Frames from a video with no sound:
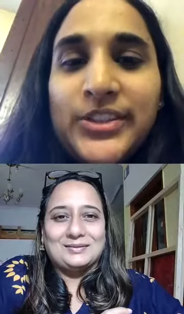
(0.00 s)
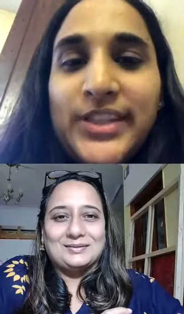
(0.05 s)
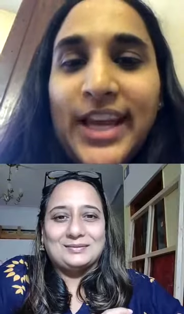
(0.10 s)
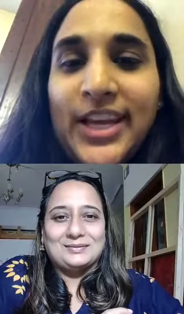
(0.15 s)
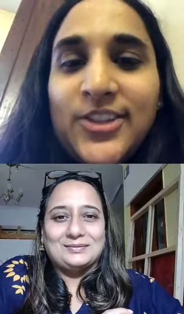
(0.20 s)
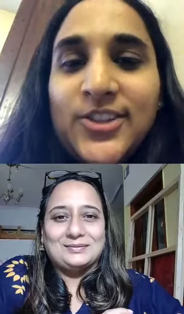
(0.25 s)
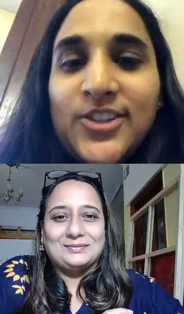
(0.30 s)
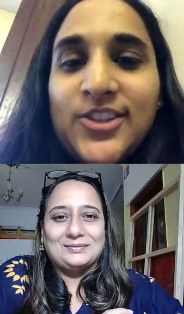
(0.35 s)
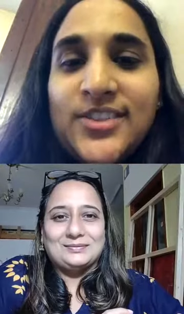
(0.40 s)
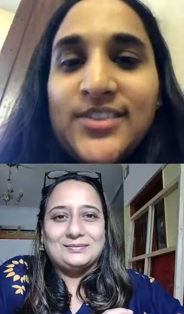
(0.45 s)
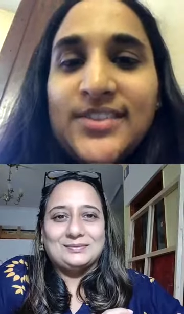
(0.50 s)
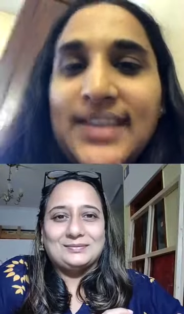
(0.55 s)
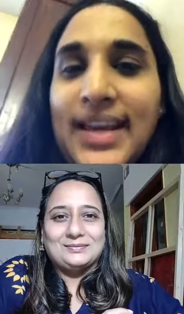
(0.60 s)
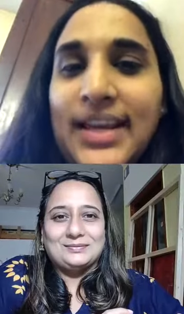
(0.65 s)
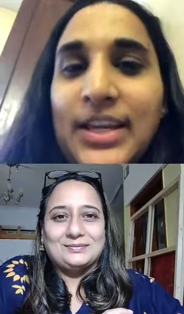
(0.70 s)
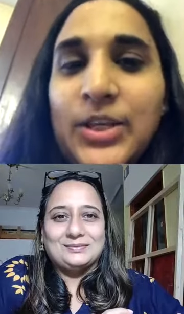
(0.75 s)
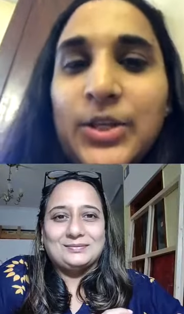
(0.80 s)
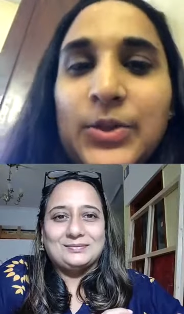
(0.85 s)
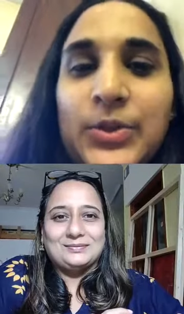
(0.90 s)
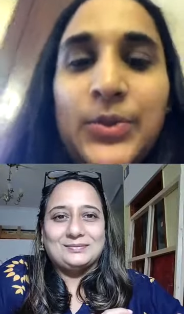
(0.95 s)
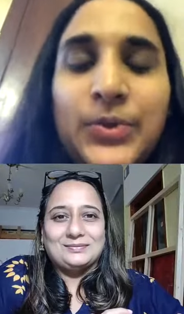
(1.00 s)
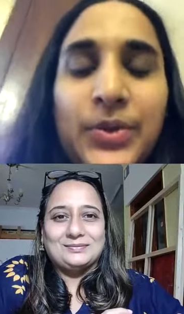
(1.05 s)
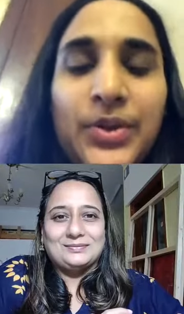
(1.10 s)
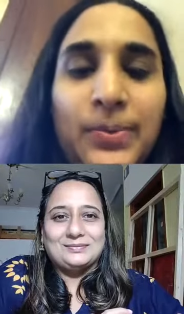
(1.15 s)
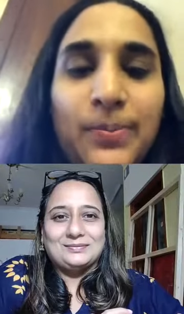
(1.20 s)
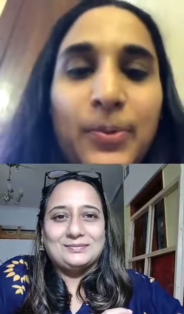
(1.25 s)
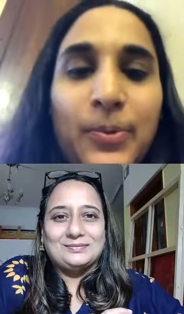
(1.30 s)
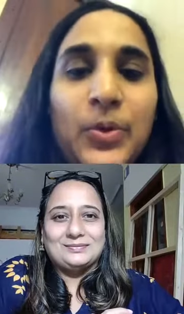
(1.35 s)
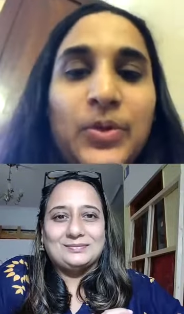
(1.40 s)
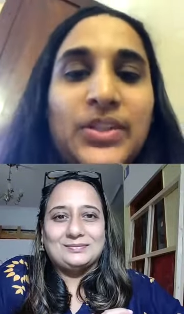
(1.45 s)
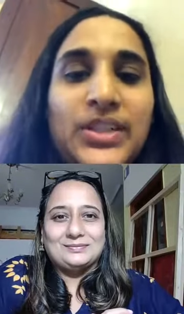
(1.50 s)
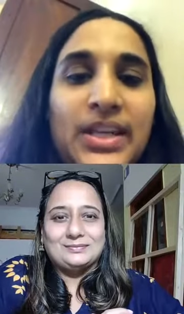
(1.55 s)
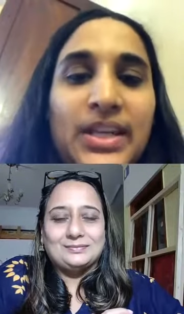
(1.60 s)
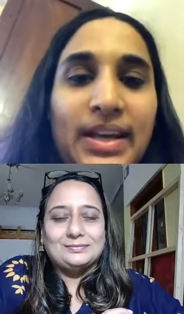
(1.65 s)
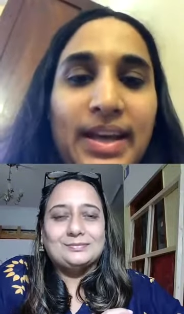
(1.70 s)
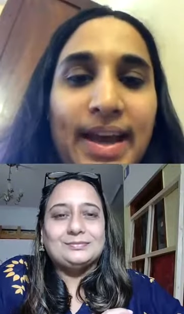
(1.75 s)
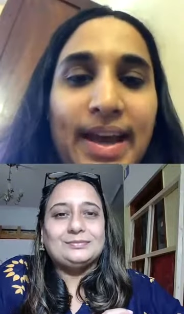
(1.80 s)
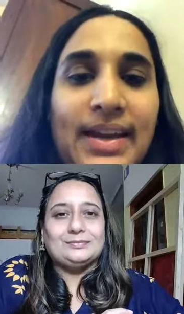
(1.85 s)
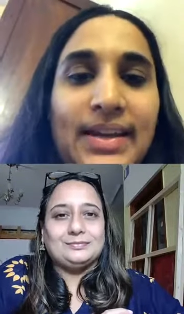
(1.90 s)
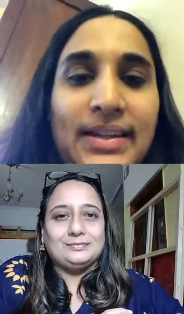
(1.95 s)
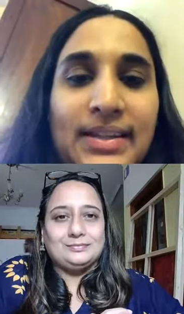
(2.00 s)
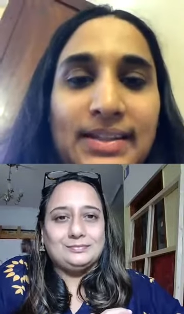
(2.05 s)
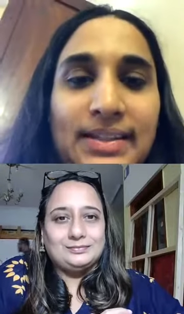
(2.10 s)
Speaker 1: sections, like, you know, reporting and